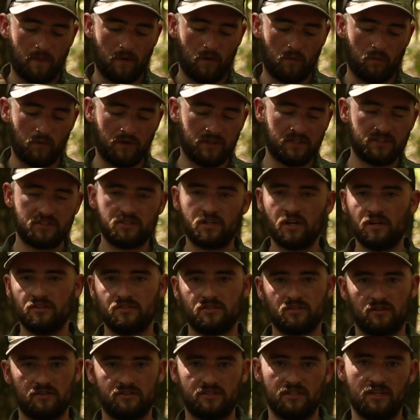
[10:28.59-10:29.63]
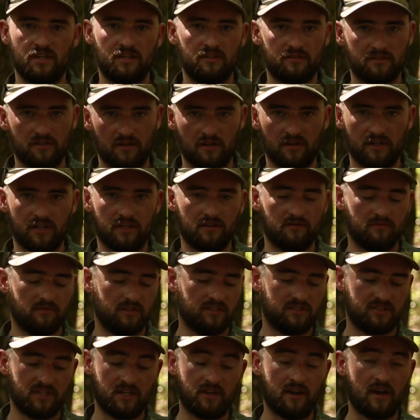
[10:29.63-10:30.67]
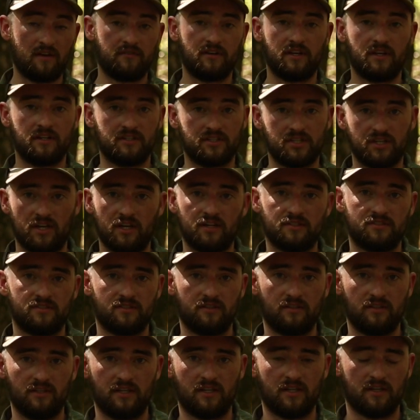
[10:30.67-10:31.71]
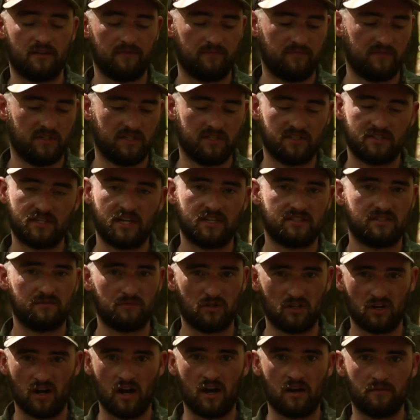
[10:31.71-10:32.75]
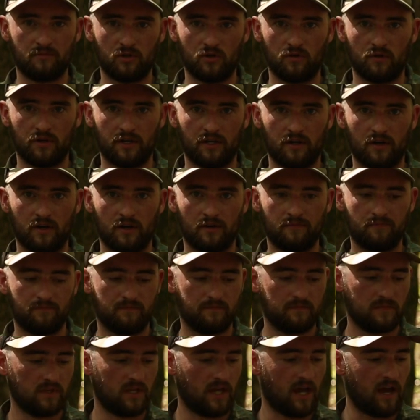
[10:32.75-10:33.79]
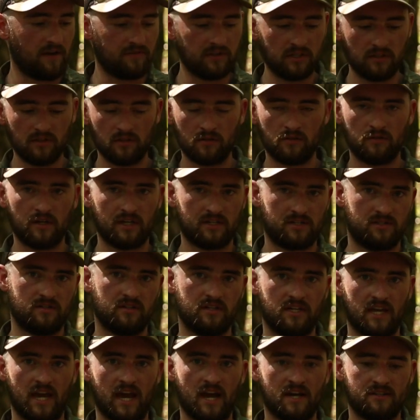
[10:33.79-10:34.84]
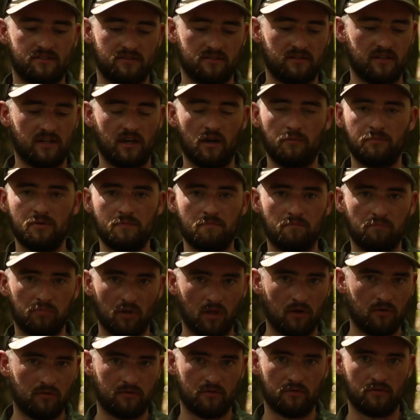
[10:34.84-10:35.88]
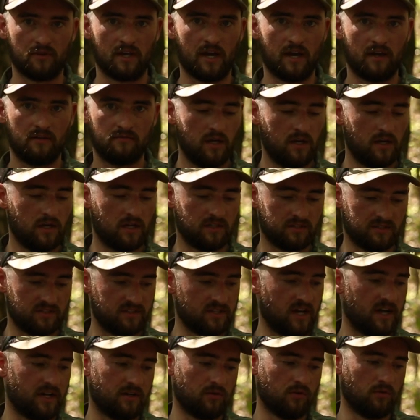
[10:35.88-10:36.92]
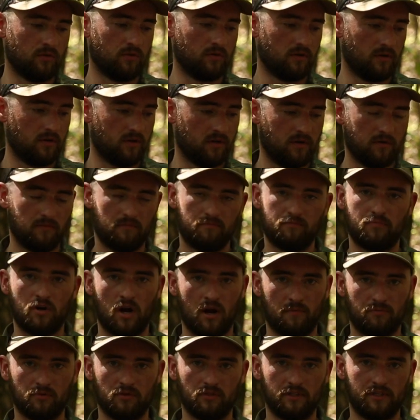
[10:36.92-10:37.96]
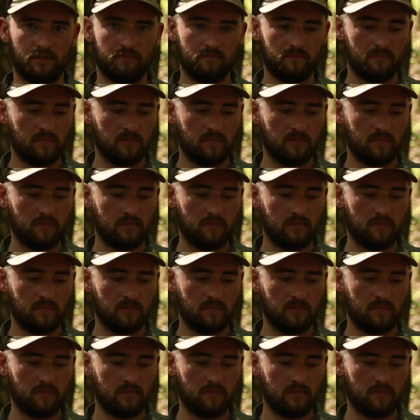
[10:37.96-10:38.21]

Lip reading: when this gun starts to get dirty, let's say you haven't had a chance to clean it, and it's got some grime going on, having a little extra gas is going to help you blow through that and cycle properly.